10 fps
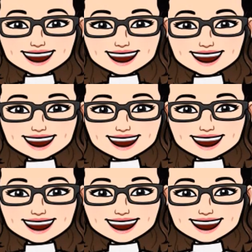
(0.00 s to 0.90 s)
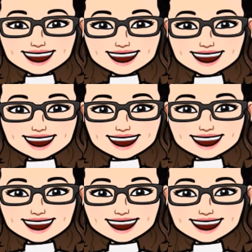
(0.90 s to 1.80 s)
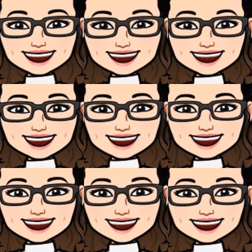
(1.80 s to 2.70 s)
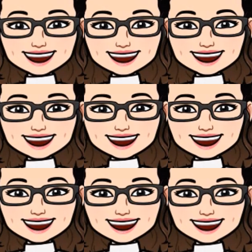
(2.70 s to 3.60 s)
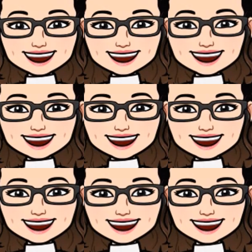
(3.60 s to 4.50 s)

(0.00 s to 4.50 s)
Nothing is said.